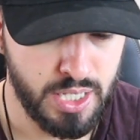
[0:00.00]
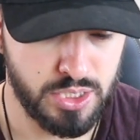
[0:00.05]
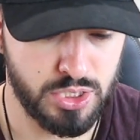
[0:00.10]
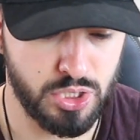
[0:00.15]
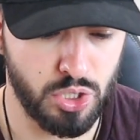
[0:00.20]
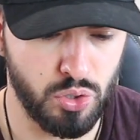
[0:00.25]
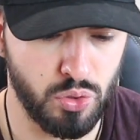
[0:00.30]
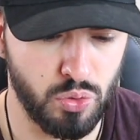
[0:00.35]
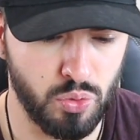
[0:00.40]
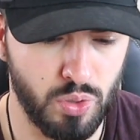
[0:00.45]

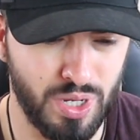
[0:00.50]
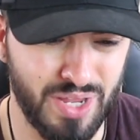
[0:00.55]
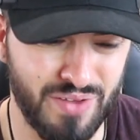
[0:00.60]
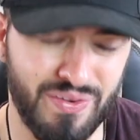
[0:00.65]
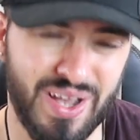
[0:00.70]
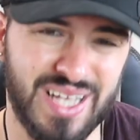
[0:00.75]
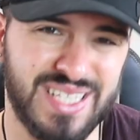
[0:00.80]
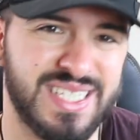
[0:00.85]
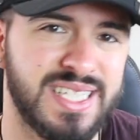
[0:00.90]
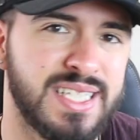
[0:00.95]
so
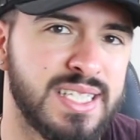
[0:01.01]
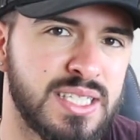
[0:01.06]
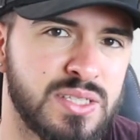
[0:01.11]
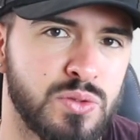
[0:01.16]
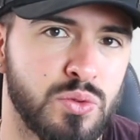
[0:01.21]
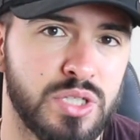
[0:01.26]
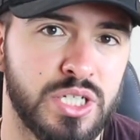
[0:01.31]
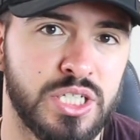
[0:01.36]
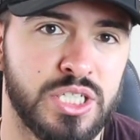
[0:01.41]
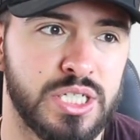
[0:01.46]
if I had seen this
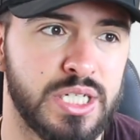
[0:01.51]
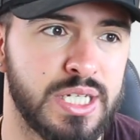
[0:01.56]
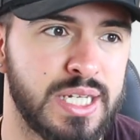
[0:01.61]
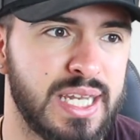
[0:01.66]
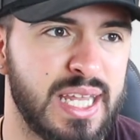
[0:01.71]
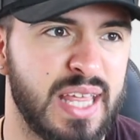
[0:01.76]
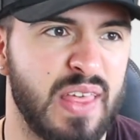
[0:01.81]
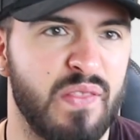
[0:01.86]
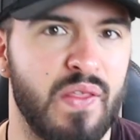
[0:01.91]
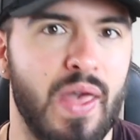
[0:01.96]

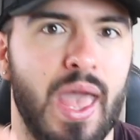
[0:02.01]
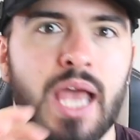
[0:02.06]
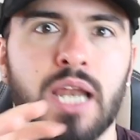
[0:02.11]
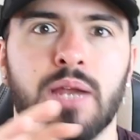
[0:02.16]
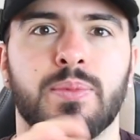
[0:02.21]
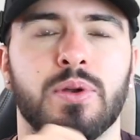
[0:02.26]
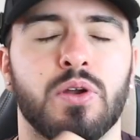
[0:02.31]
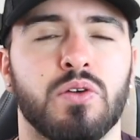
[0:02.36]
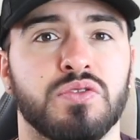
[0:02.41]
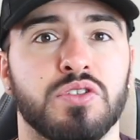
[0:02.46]
audition the
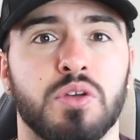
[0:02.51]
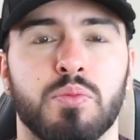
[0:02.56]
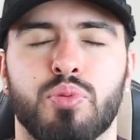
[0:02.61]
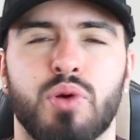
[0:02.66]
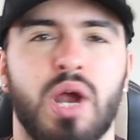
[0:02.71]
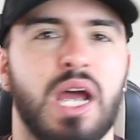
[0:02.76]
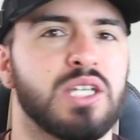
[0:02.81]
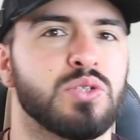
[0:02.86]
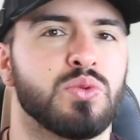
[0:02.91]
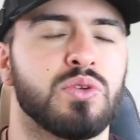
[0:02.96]
element of
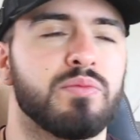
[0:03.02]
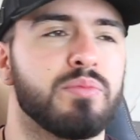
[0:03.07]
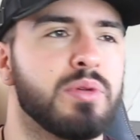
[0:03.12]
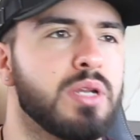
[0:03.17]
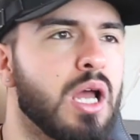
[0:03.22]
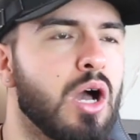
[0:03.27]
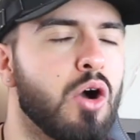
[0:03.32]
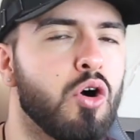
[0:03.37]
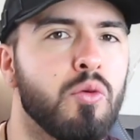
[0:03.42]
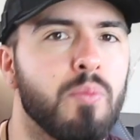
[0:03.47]
surprise would have been
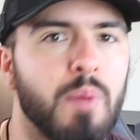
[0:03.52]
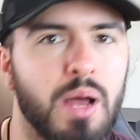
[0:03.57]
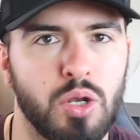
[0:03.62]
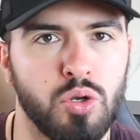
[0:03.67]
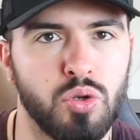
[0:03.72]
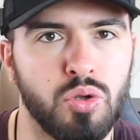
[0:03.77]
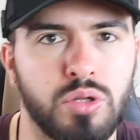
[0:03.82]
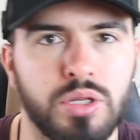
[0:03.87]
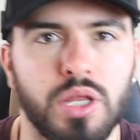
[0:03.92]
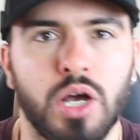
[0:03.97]
like oh my
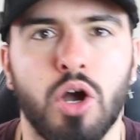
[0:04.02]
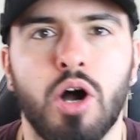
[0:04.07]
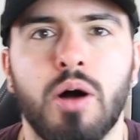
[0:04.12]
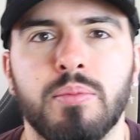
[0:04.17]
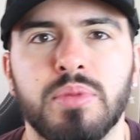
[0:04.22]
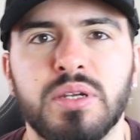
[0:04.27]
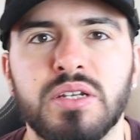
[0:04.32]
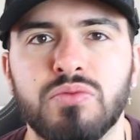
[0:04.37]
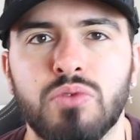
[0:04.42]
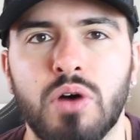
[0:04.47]
lord I
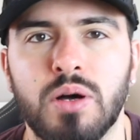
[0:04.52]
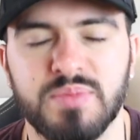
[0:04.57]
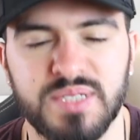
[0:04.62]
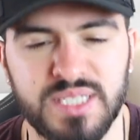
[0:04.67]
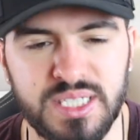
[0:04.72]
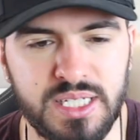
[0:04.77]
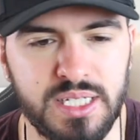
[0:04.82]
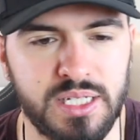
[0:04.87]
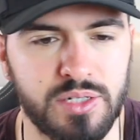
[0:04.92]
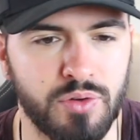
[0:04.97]
can't believe what I'm
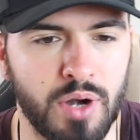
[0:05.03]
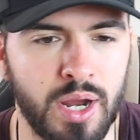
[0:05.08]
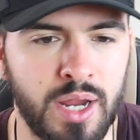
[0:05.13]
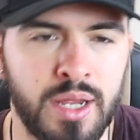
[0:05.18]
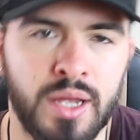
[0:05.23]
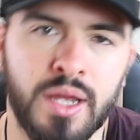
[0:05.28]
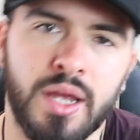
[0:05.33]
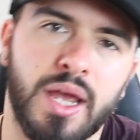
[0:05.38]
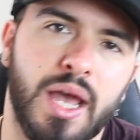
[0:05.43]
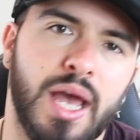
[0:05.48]
seeing
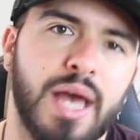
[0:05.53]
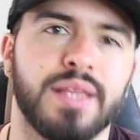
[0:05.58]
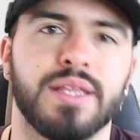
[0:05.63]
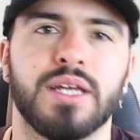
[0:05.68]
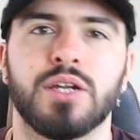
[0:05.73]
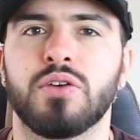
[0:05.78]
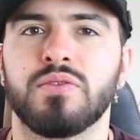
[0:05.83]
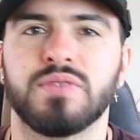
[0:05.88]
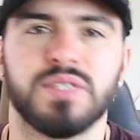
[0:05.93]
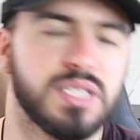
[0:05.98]
right and
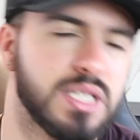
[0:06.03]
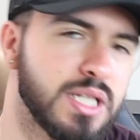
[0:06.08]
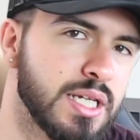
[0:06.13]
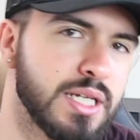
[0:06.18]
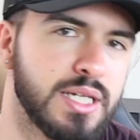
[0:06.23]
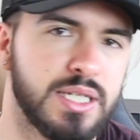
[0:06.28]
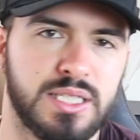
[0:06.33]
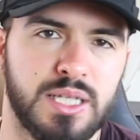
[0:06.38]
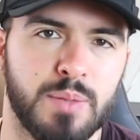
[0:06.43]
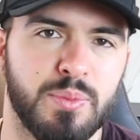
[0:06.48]
then
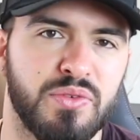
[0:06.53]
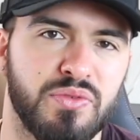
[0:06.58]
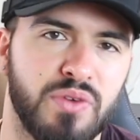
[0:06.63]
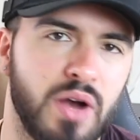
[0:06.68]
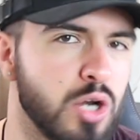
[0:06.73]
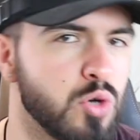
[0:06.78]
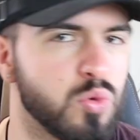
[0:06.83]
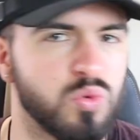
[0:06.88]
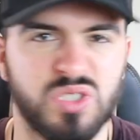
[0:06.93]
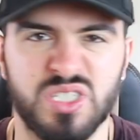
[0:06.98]
obviously the
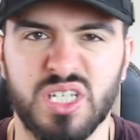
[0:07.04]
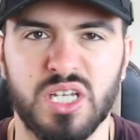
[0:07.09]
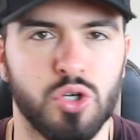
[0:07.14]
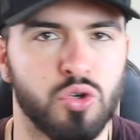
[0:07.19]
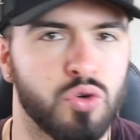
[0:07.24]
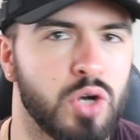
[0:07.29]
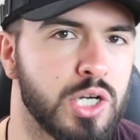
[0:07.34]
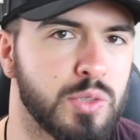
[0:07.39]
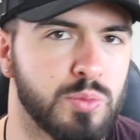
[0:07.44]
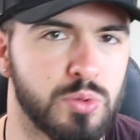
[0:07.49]
semi-final was
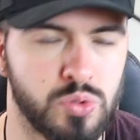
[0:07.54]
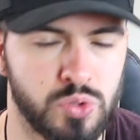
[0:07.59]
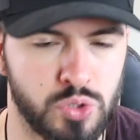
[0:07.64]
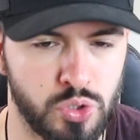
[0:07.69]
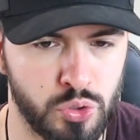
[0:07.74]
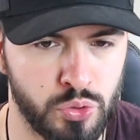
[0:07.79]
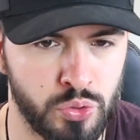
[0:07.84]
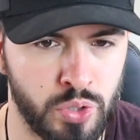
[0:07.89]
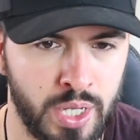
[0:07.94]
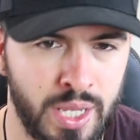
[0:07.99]
incredible
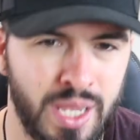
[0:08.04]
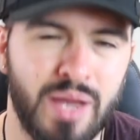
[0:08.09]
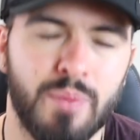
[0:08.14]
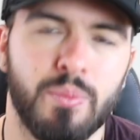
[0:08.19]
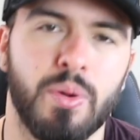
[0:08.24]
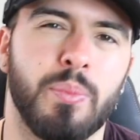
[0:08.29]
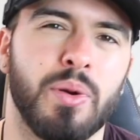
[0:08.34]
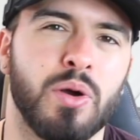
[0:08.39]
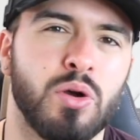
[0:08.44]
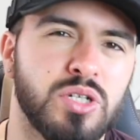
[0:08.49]
too
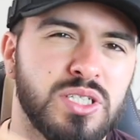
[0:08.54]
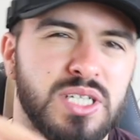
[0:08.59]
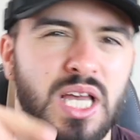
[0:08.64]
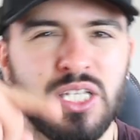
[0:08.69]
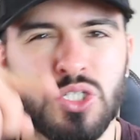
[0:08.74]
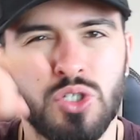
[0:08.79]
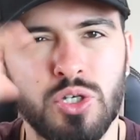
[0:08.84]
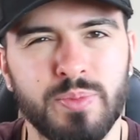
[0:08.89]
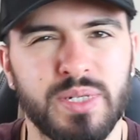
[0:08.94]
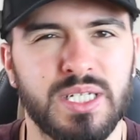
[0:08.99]
but because I
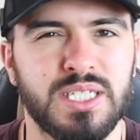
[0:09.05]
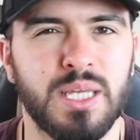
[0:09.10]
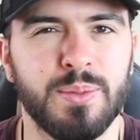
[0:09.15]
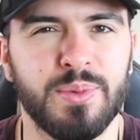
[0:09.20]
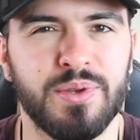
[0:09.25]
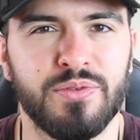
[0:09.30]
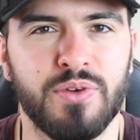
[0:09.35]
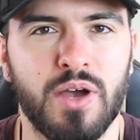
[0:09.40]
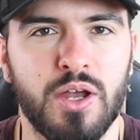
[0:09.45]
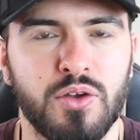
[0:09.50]
saw him in the
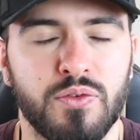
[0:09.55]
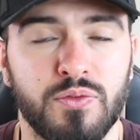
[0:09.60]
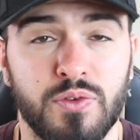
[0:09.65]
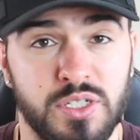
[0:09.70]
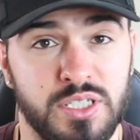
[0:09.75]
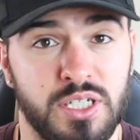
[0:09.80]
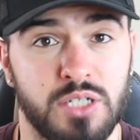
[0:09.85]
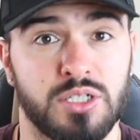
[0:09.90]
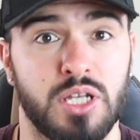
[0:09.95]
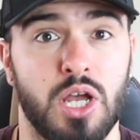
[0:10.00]
semi-final
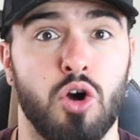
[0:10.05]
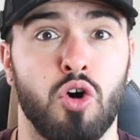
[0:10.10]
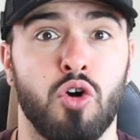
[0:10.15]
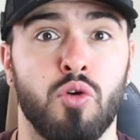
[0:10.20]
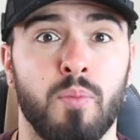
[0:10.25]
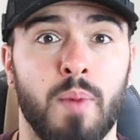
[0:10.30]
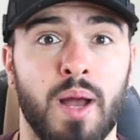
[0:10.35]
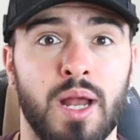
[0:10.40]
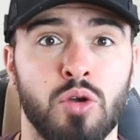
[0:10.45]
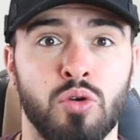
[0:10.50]
first I was like
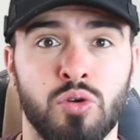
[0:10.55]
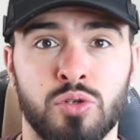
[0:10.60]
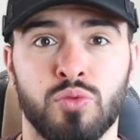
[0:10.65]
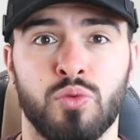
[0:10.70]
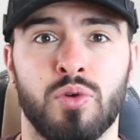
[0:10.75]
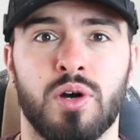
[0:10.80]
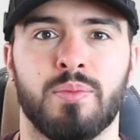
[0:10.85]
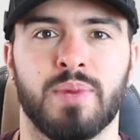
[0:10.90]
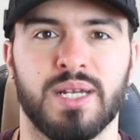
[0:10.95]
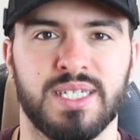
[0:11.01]
oh my lord
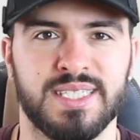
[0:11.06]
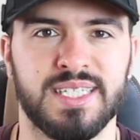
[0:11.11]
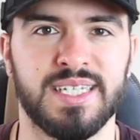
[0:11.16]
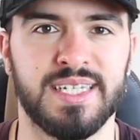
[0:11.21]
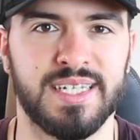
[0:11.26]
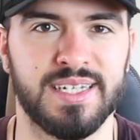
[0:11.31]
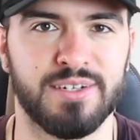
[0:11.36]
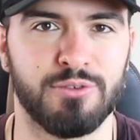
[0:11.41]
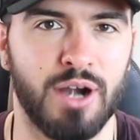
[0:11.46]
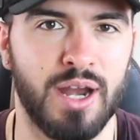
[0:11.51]
what am I
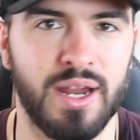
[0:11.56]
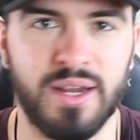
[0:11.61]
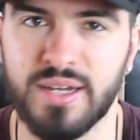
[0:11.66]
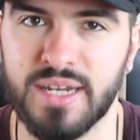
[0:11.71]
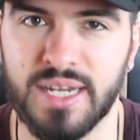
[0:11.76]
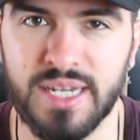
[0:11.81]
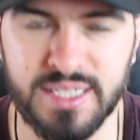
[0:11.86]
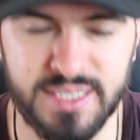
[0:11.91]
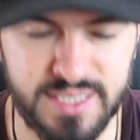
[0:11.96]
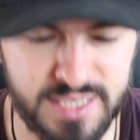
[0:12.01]
seeing right
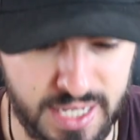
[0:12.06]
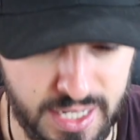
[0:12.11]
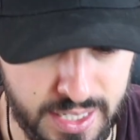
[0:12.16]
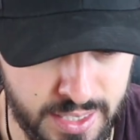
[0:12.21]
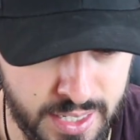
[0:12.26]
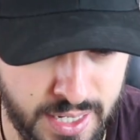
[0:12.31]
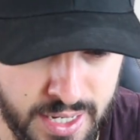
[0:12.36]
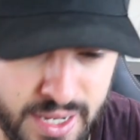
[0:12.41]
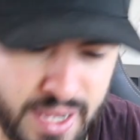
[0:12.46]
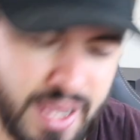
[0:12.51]

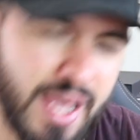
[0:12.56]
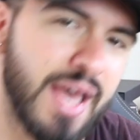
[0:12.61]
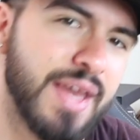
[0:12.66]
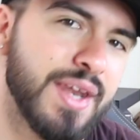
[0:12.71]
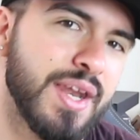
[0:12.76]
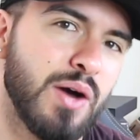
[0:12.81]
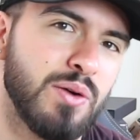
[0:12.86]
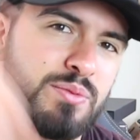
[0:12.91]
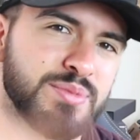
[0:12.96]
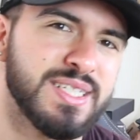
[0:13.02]
insane
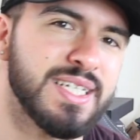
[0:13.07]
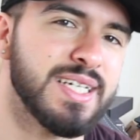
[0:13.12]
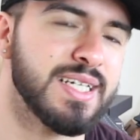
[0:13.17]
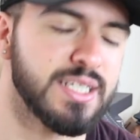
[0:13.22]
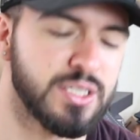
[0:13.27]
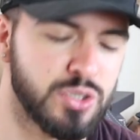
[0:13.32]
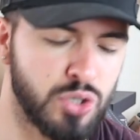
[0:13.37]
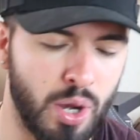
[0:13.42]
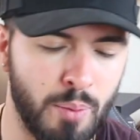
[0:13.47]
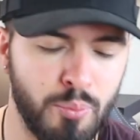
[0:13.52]
and now I'm seeing
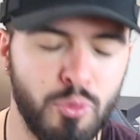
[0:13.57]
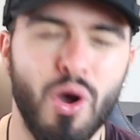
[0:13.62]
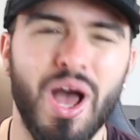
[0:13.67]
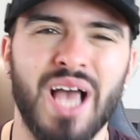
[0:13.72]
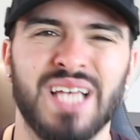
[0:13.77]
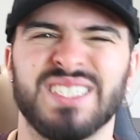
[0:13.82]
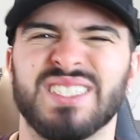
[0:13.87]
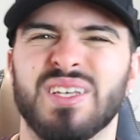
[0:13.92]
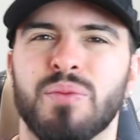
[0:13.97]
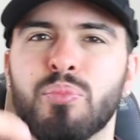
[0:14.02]
it so I'm not
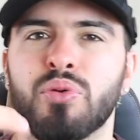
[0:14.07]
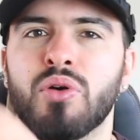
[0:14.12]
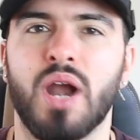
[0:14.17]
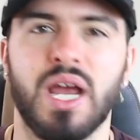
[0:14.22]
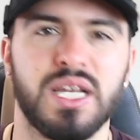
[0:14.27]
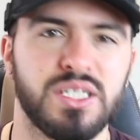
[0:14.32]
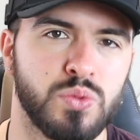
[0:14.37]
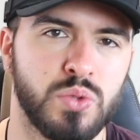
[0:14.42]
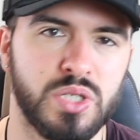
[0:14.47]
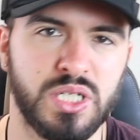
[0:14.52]
as
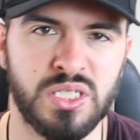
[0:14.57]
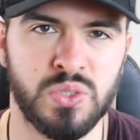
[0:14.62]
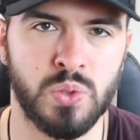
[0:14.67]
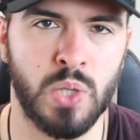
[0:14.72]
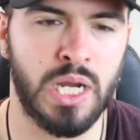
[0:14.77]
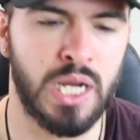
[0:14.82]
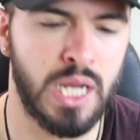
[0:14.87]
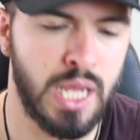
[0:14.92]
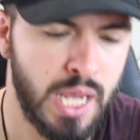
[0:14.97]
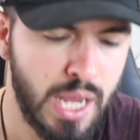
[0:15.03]
surprised with this
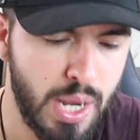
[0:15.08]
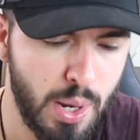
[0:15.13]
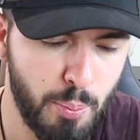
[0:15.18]
one